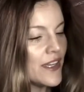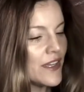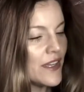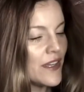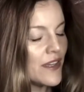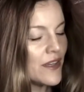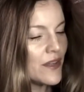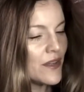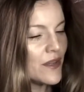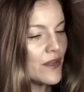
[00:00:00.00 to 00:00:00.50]

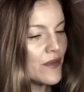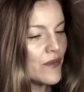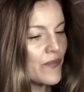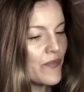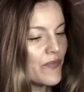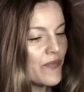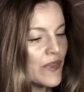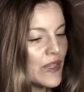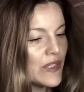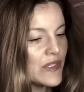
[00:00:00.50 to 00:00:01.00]

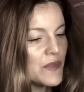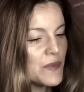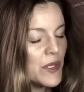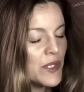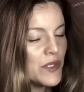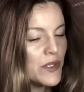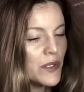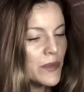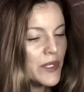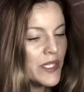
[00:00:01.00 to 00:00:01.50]
And
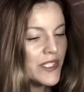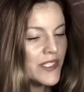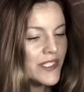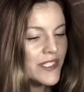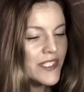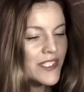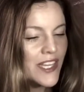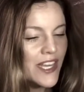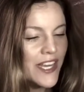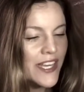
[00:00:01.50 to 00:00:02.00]
especially
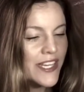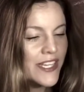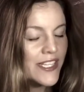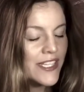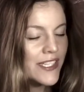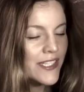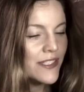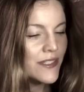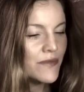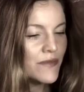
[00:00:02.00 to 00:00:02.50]
because I
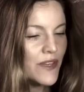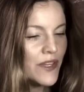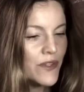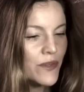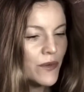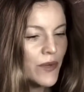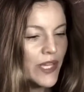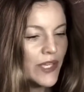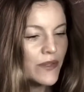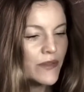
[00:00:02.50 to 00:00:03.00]
needed to find a
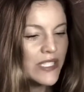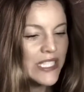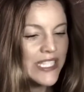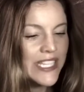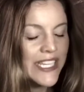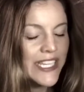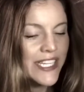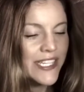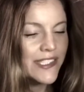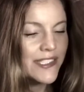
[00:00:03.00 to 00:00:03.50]
way to
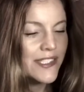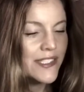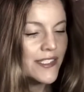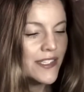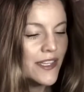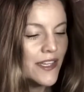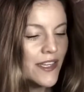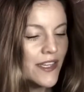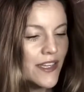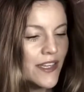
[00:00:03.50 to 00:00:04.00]
relate
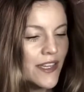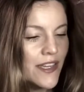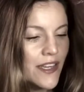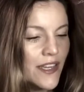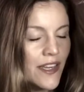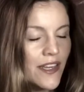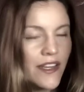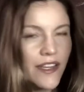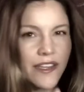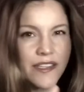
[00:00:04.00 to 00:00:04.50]

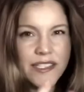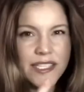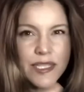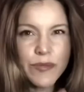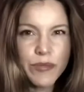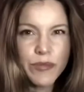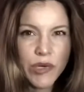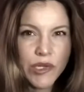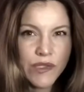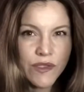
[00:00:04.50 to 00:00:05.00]
in a
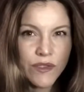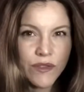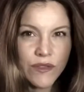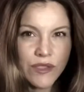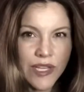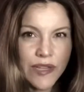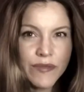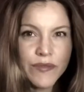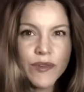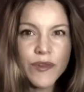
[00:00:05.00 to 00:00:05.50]
deep personal
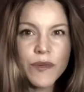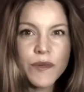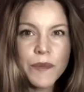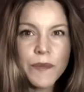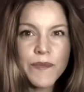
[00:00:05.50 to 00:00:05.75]
level.